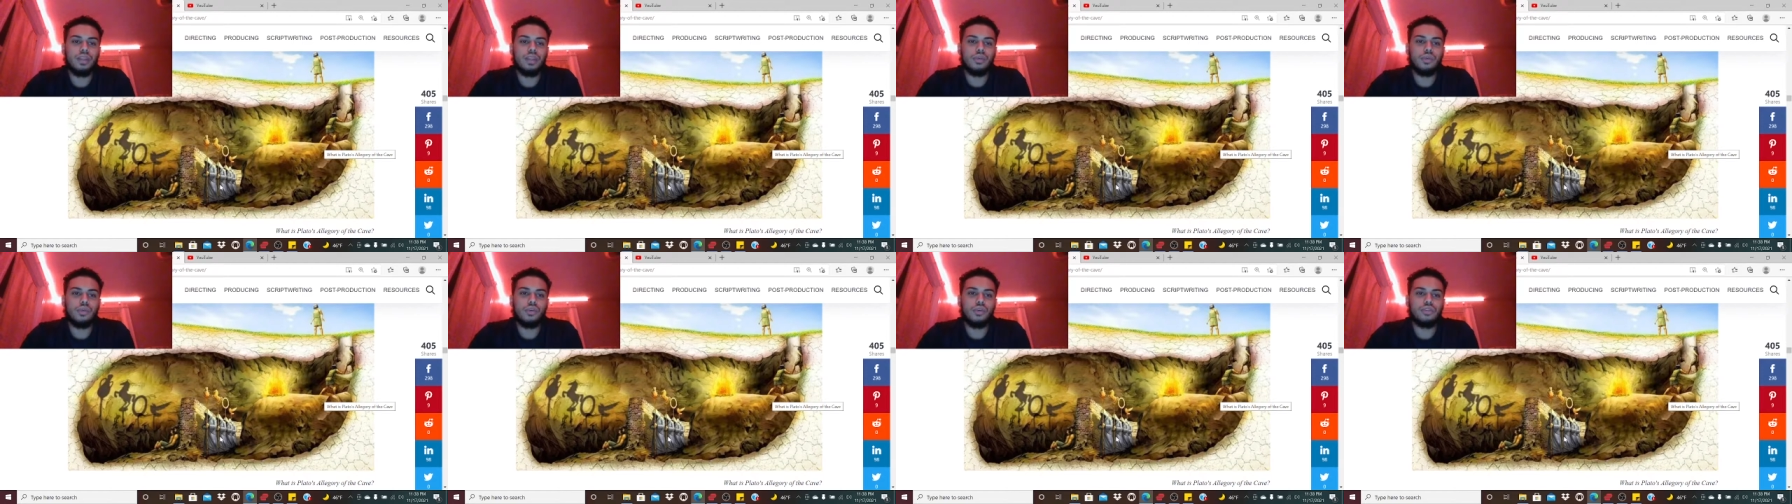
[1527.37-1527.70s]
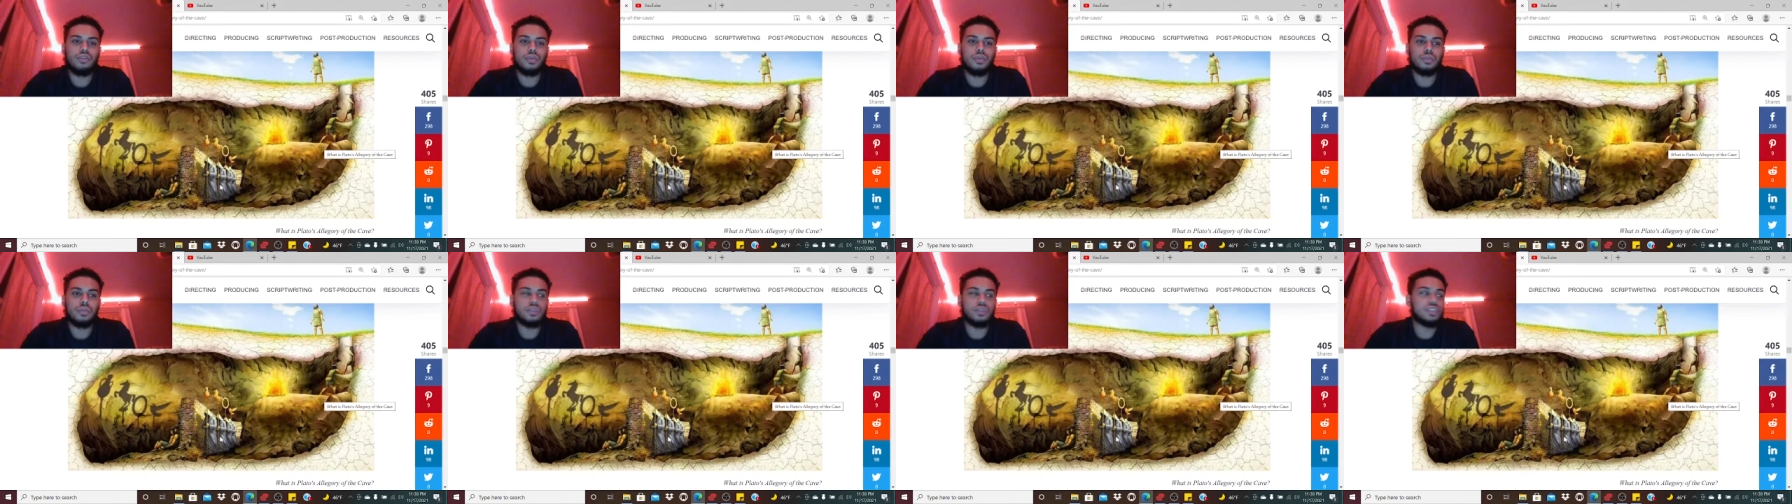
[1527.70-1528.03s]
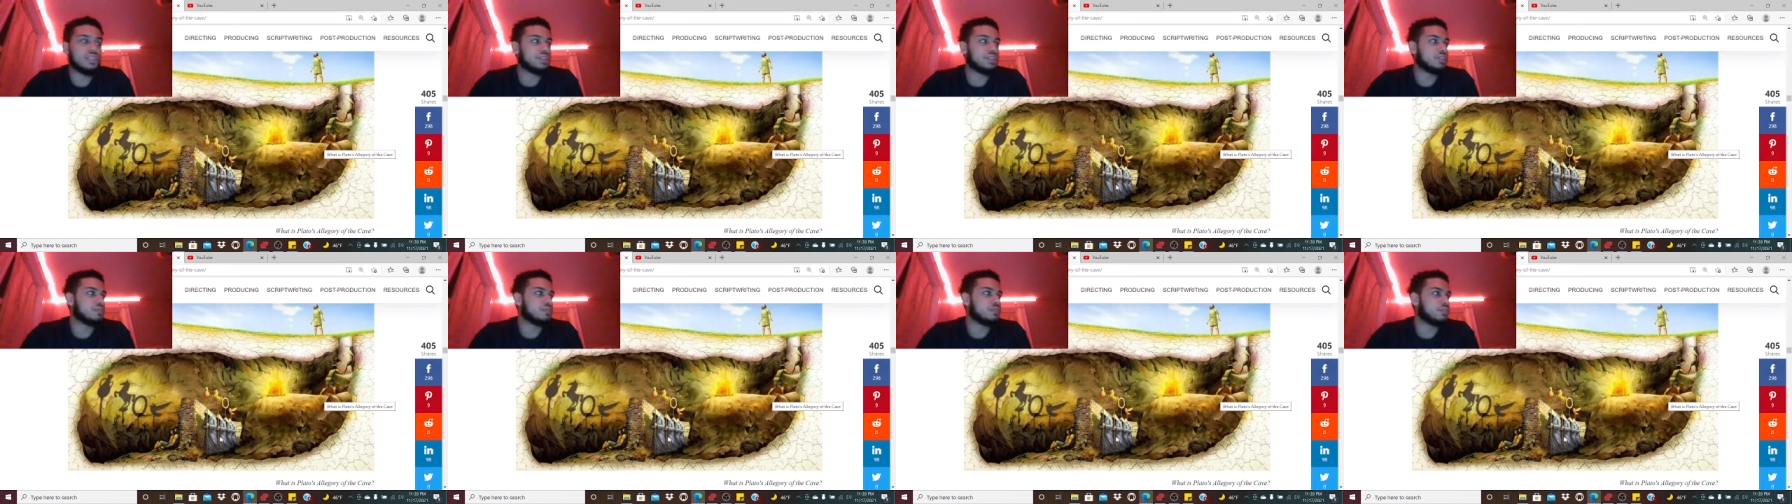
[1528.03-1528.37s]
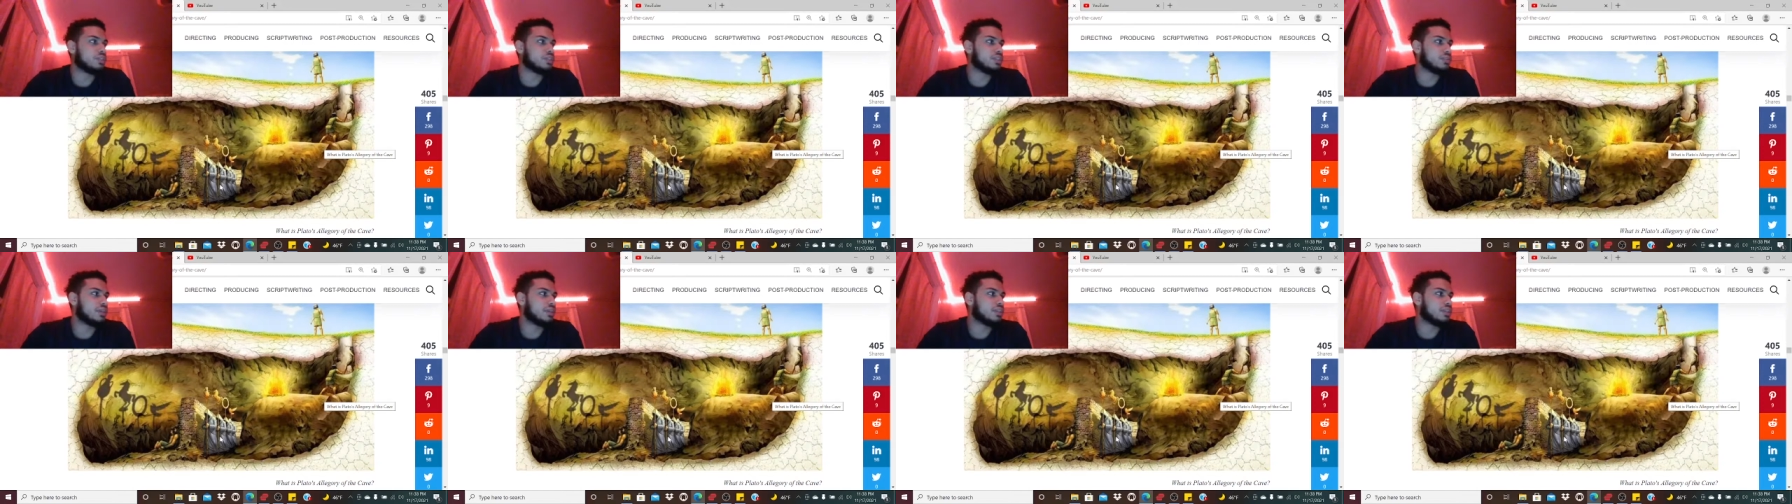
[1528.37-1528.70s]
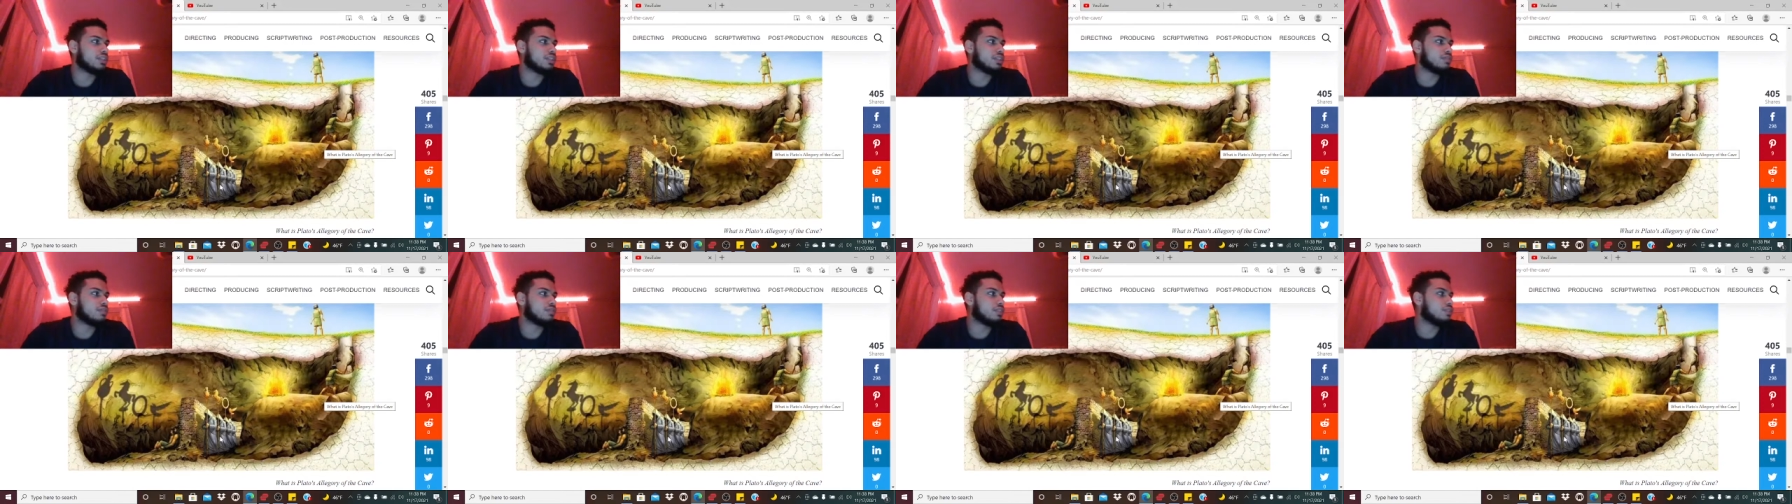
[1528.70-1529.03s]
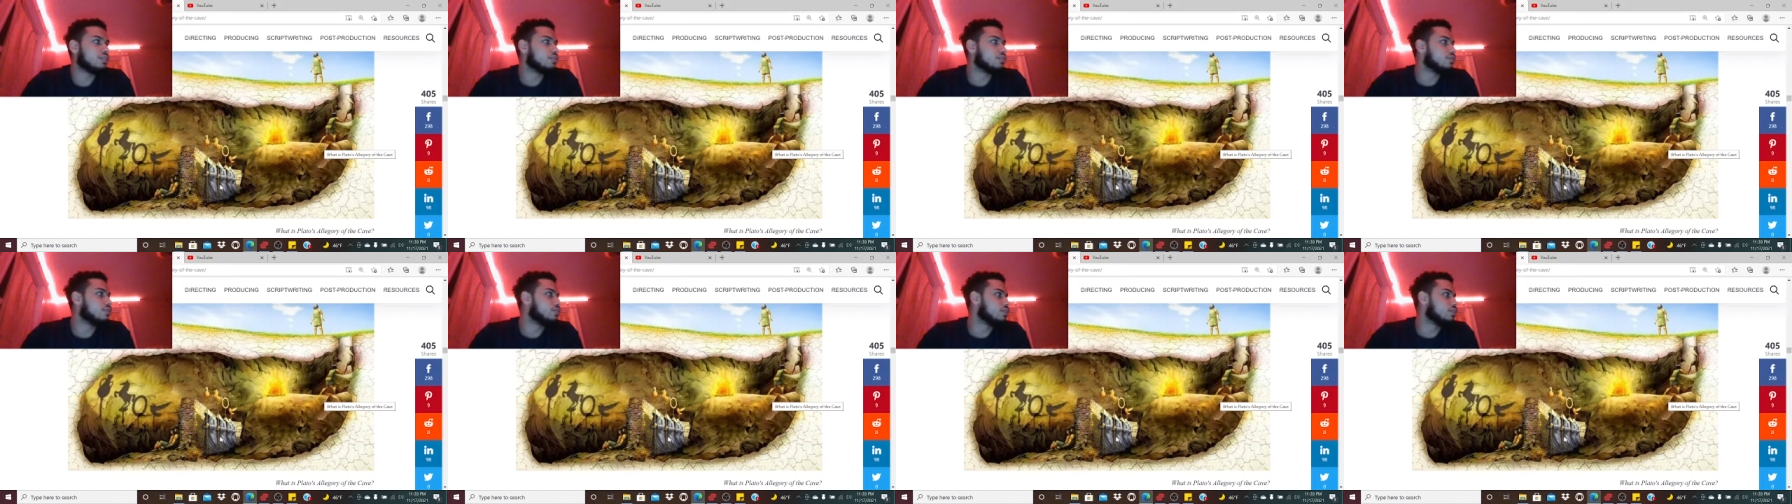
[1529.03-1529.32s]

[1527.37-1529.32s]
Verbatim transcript: with the perspective of